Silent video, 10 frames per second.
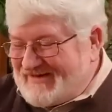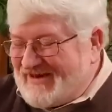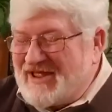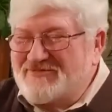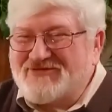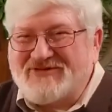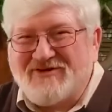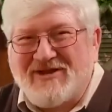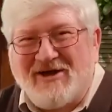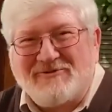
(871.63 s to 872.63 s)
I'm
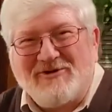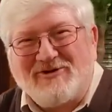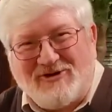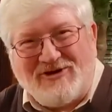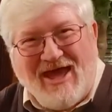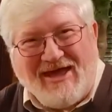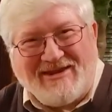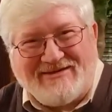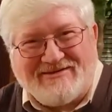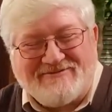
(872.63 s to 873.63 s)
still not real good at
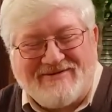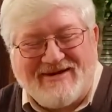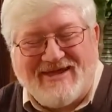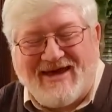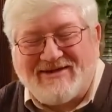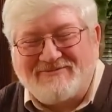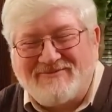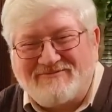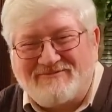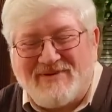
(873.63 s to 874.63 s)
it, but
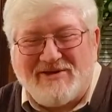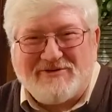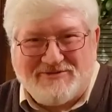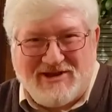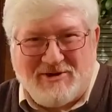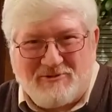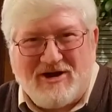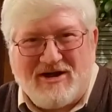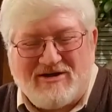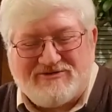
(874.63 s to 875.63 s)
I'm better than I
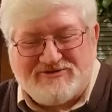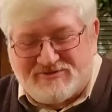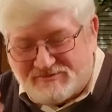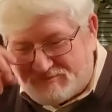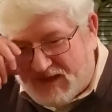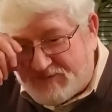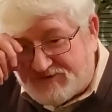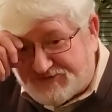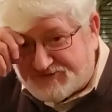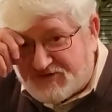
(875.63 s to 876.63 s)
was, and maybe
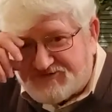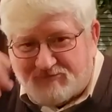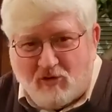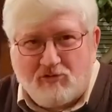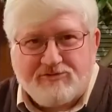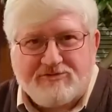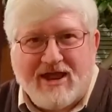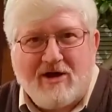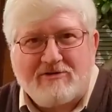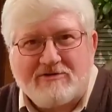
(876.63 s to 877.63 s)
just because I'm older
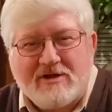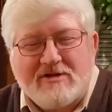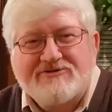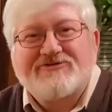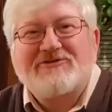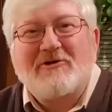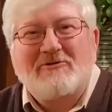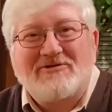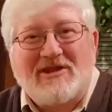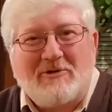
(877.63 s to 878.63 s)
now, I'm
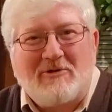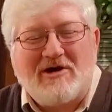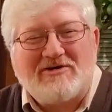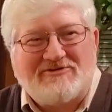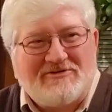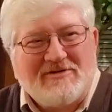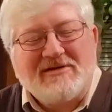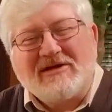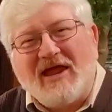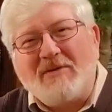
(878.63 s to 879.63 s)
slower than I was, and
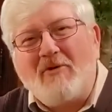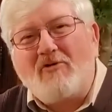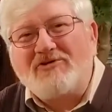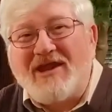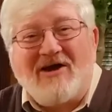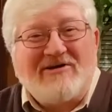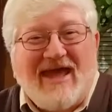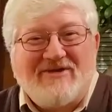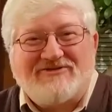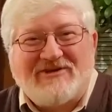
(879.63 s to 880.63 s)
I'm older now, I
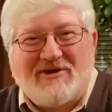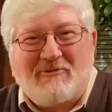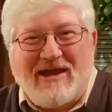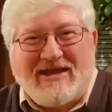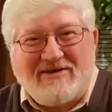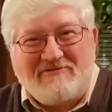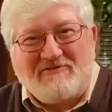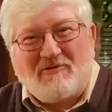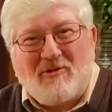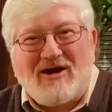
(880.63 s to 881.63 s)
can't stay awake even
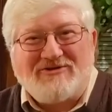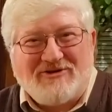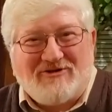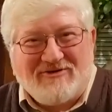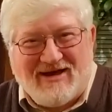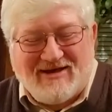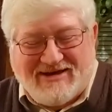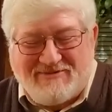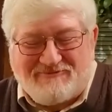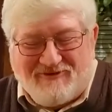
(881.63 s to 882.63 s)
if I want to. I
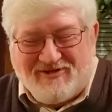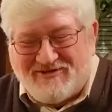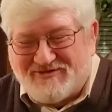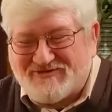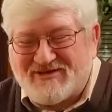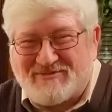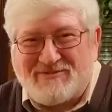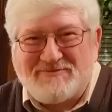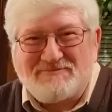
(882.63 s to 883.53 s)
keep falling asleep.